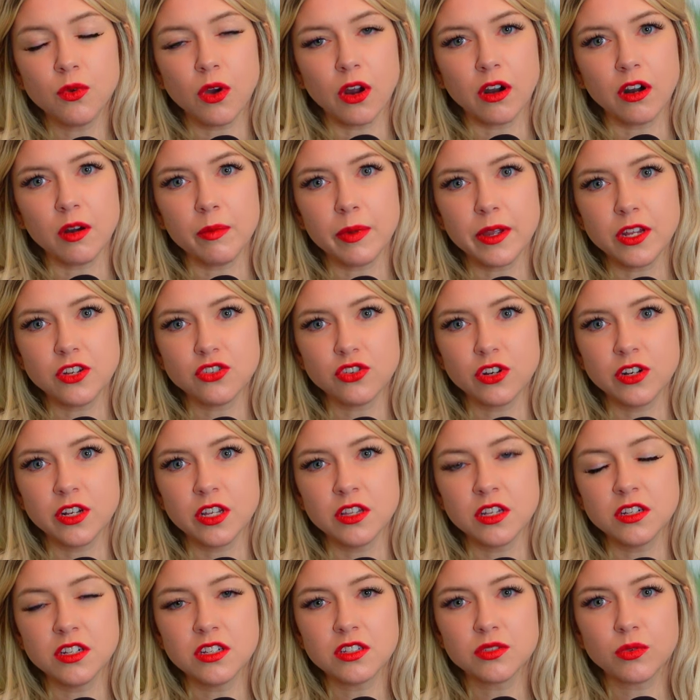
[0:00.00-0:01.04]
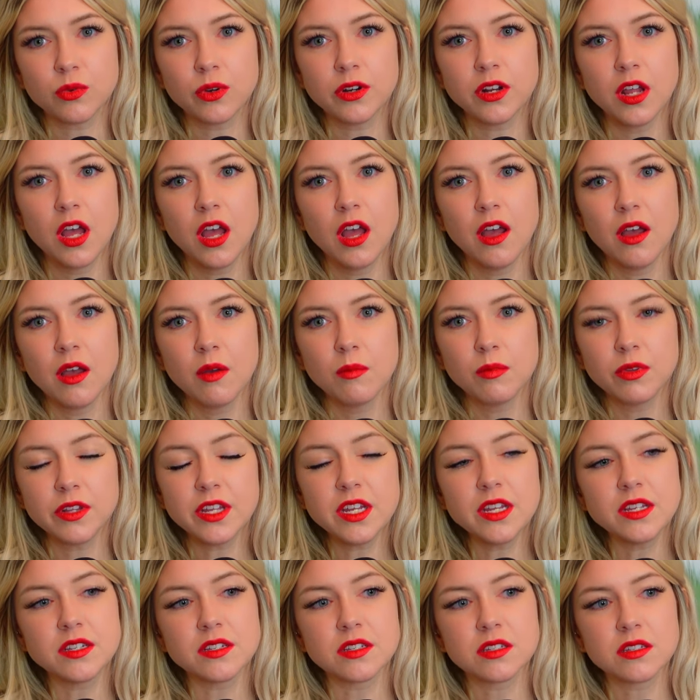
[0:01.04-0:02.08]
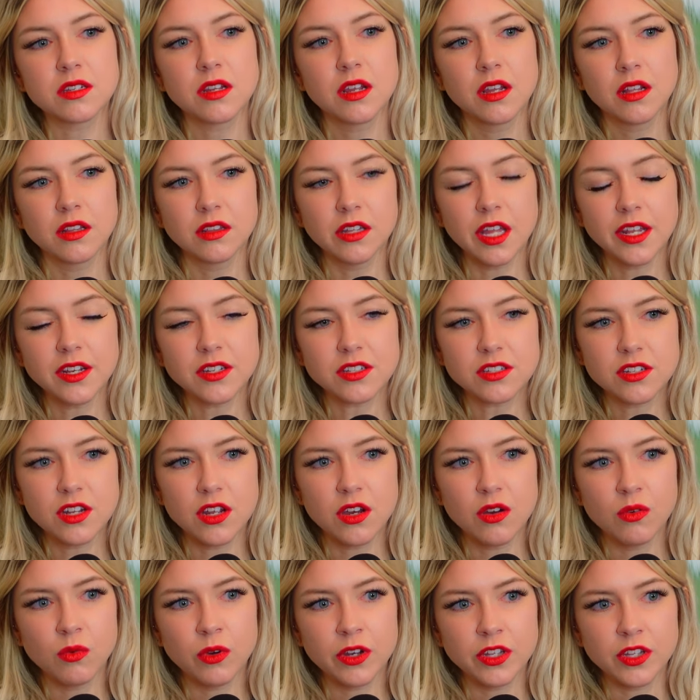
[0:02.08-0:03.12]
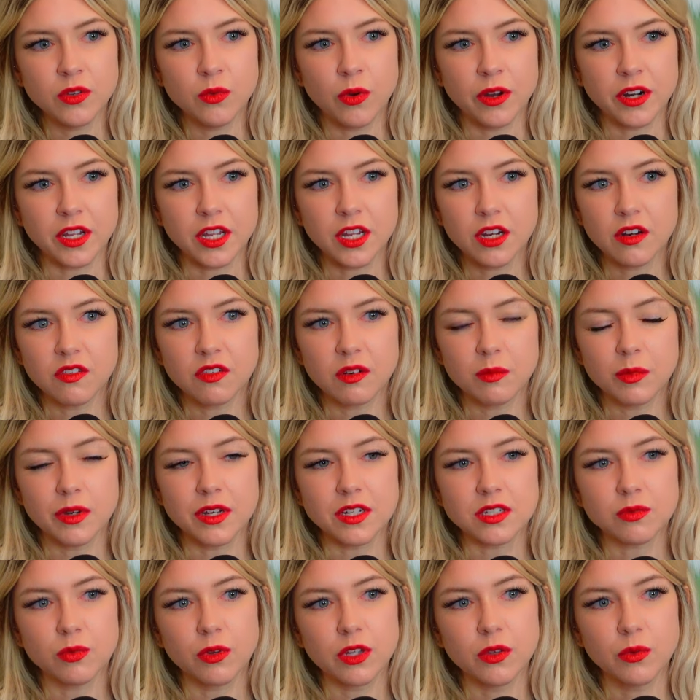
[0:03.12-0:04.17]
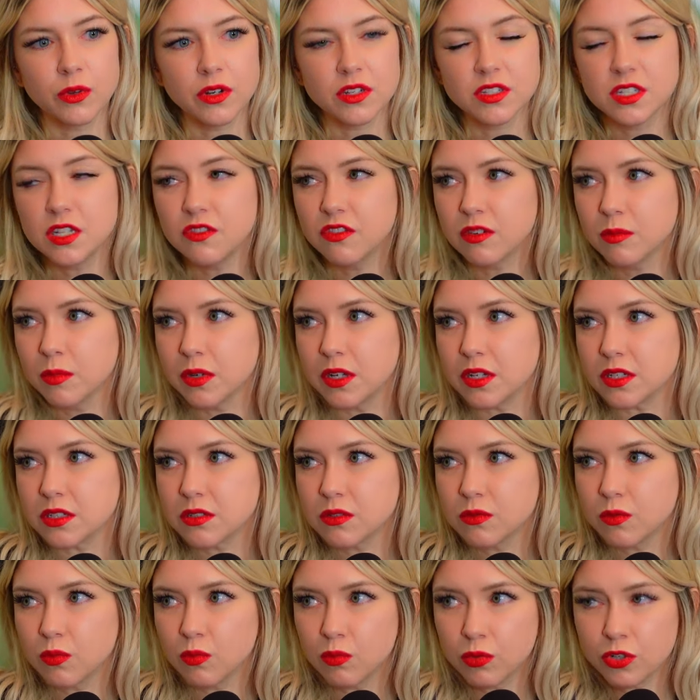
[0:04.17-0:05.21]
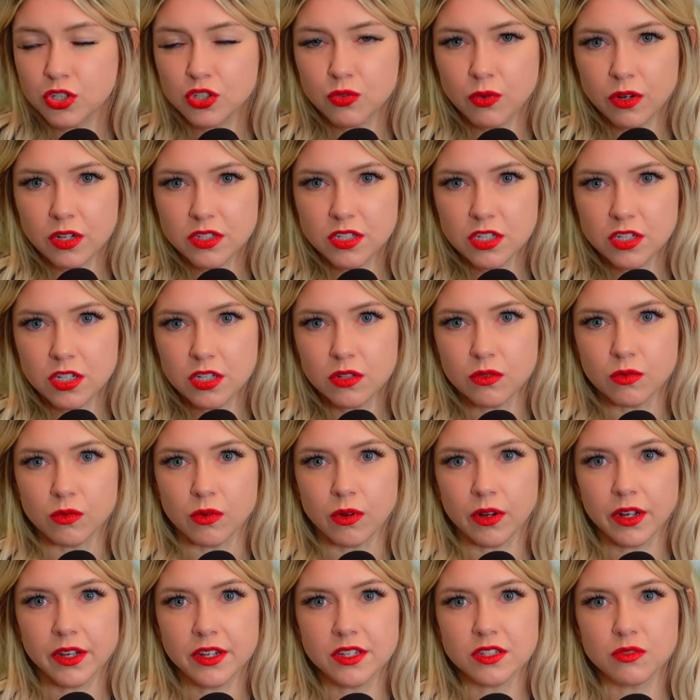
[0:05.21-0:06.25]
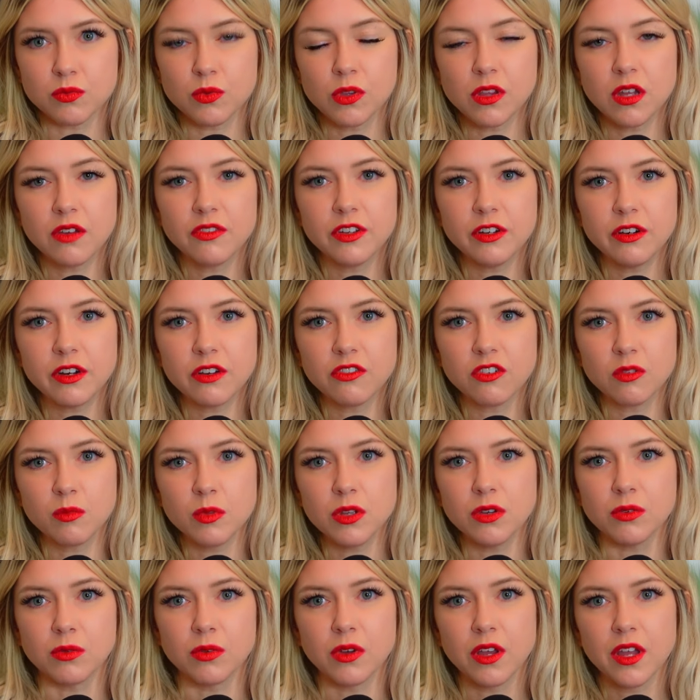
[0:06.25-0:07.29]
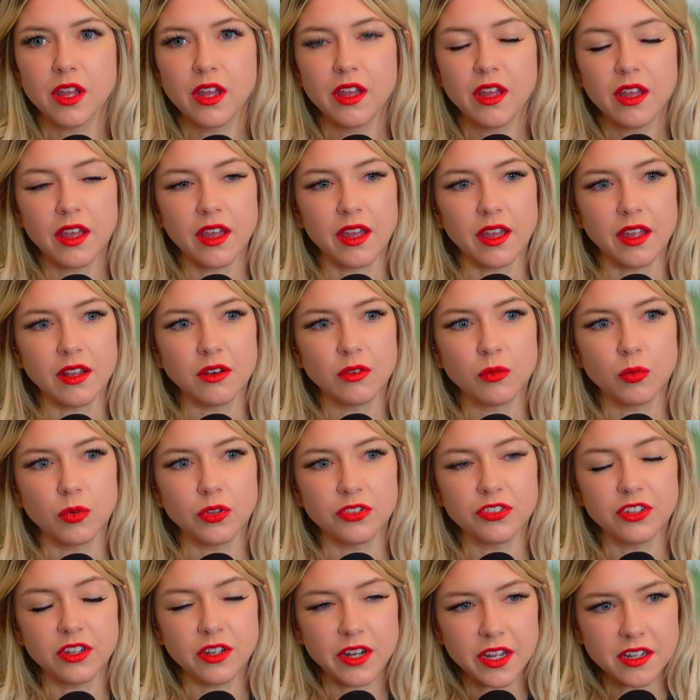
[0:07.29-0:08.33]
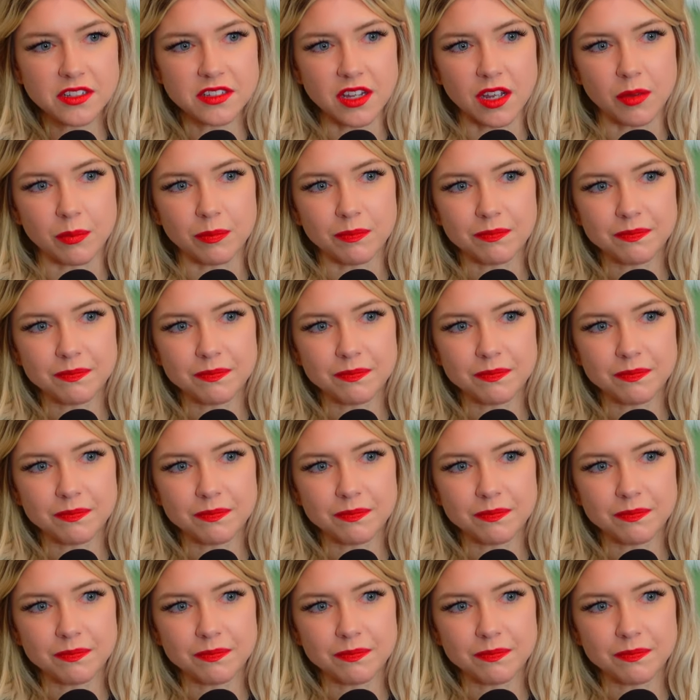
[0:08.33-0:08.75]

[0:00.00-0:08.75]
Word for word: are a patron in the Discord, please let us know what you want to hear from us, what you want to see from us, what you want us to do, because we love hearing from you. And we'll see you next time.